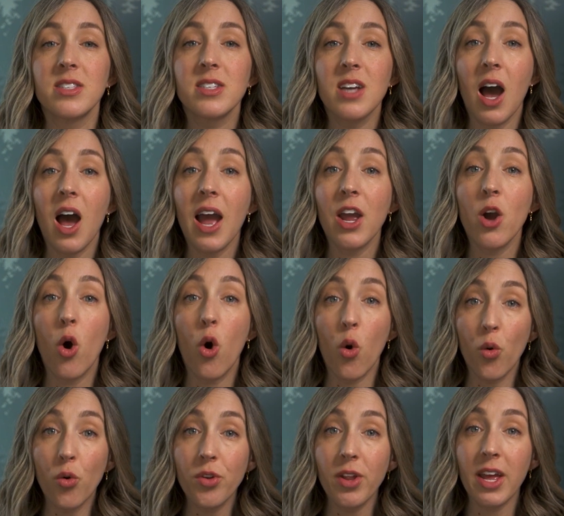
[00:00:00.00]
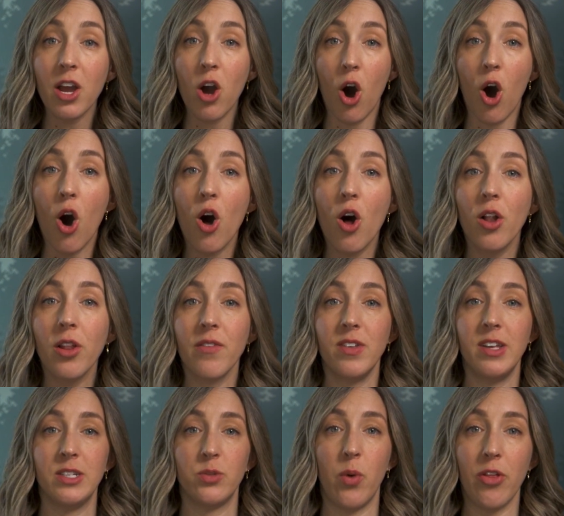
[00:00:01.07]
sky holding all of
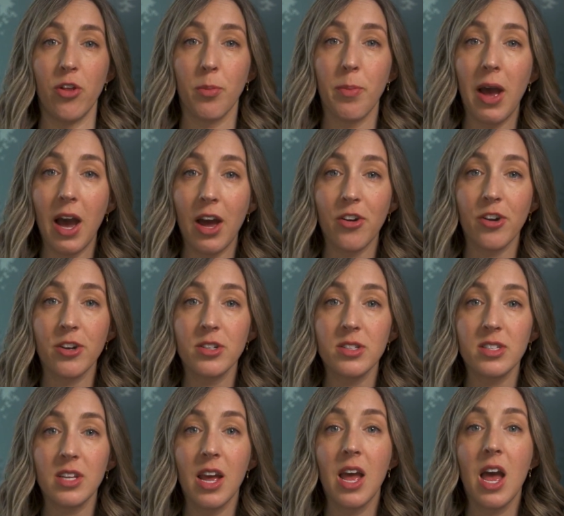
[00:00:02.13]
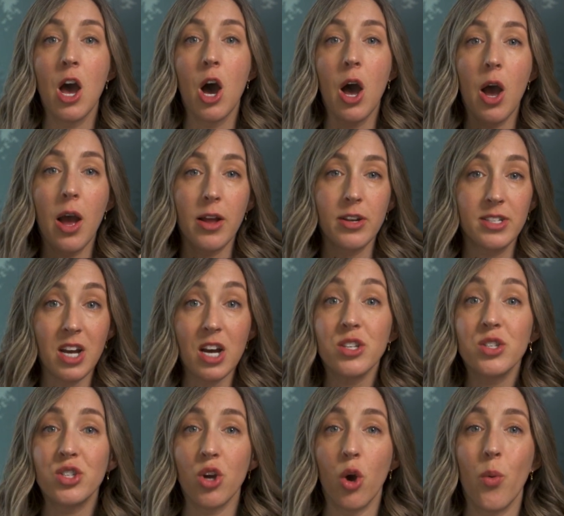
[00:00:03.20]
these weather patterns
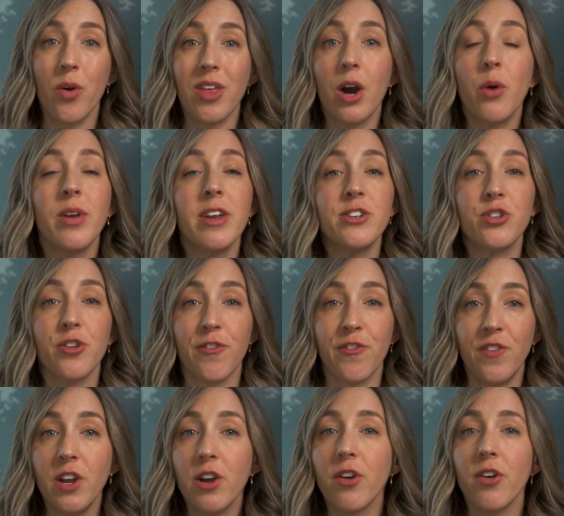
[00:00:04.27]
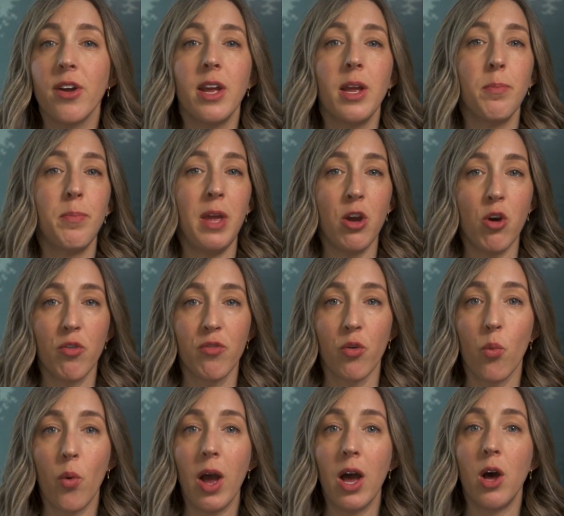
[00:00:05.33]
does so without interfering, being
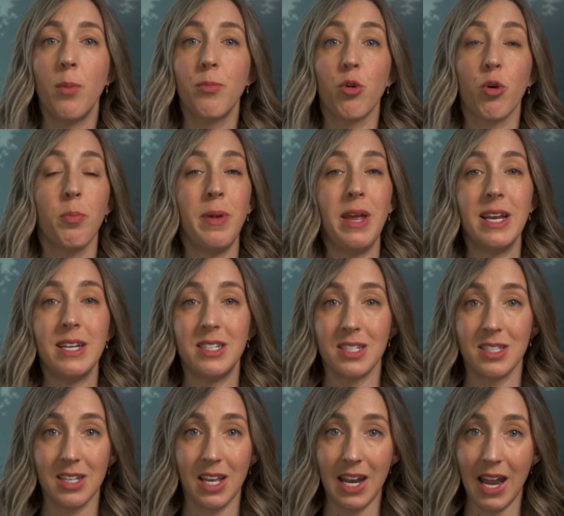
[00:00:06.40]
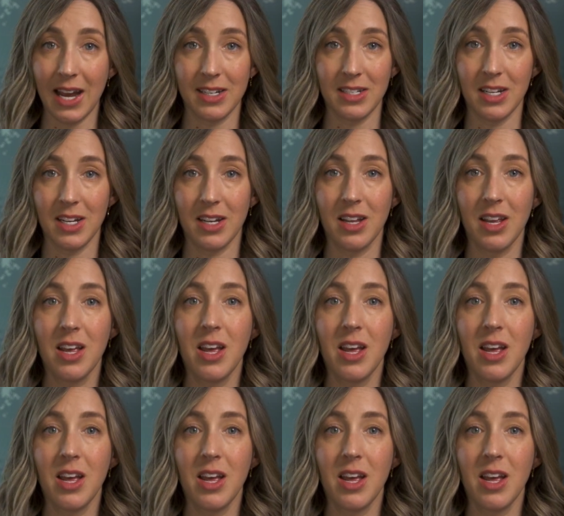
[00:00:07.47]
overwhelmed, or being disconnected.